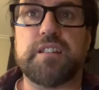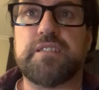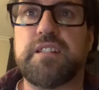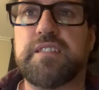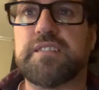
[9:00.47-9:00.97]

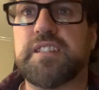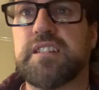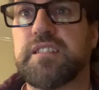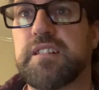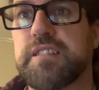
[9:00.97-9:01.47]
There are things here
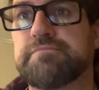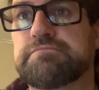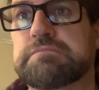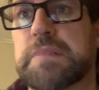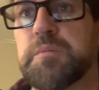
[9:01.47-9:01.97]
that I
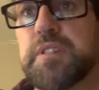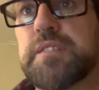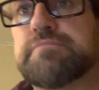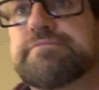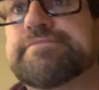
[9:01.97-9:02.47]
maybe
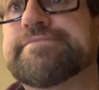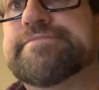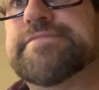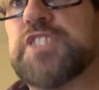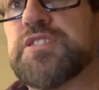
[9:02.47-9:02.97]

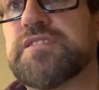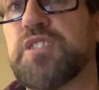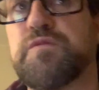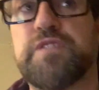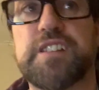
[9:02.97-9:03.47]
just
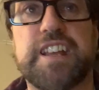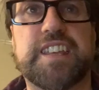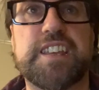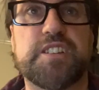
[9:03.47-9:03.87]
don't feel that keen